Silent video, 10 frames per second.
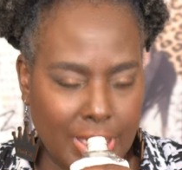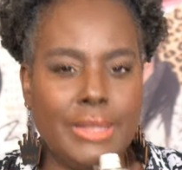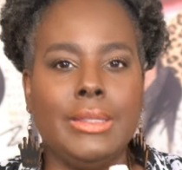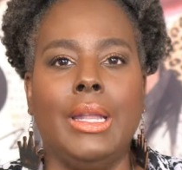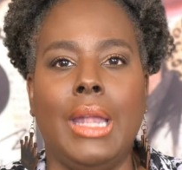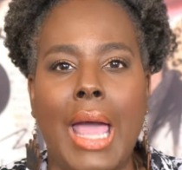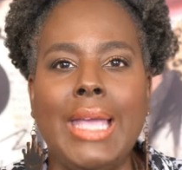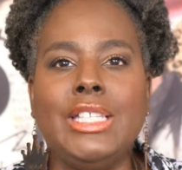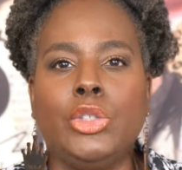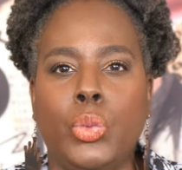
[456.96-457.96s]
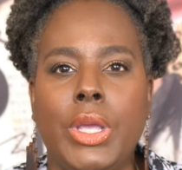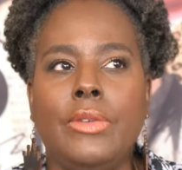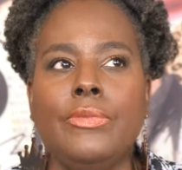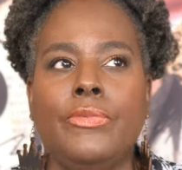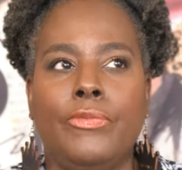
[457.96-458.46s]
It's a light,
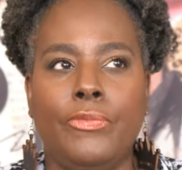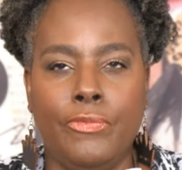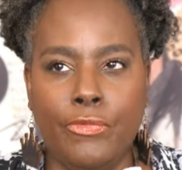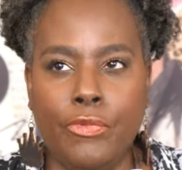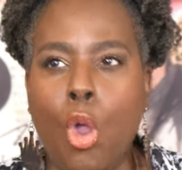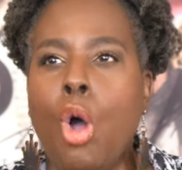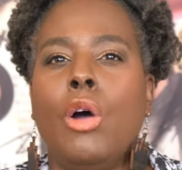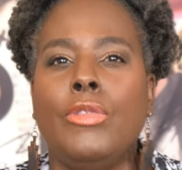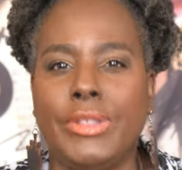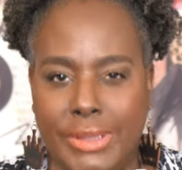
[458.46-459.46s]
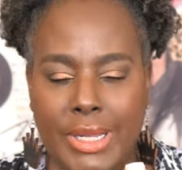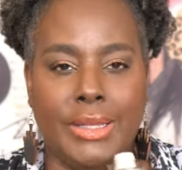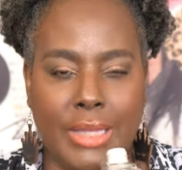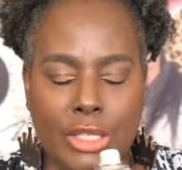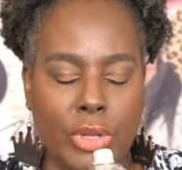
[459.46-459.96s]
sweet floral
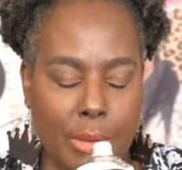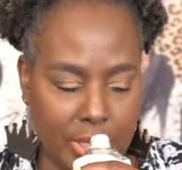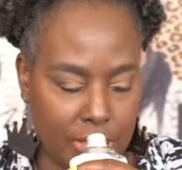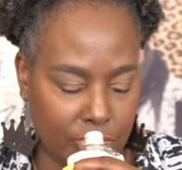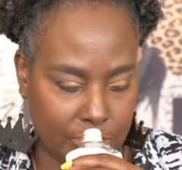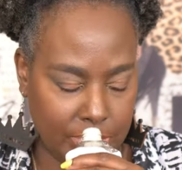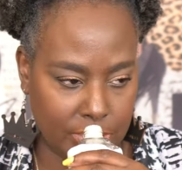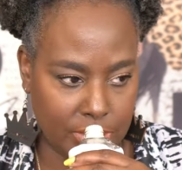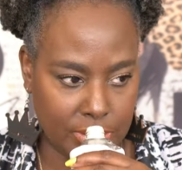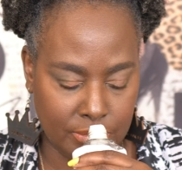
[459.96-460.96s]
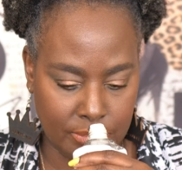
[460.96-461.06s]
scent. That's what I'm getting from this.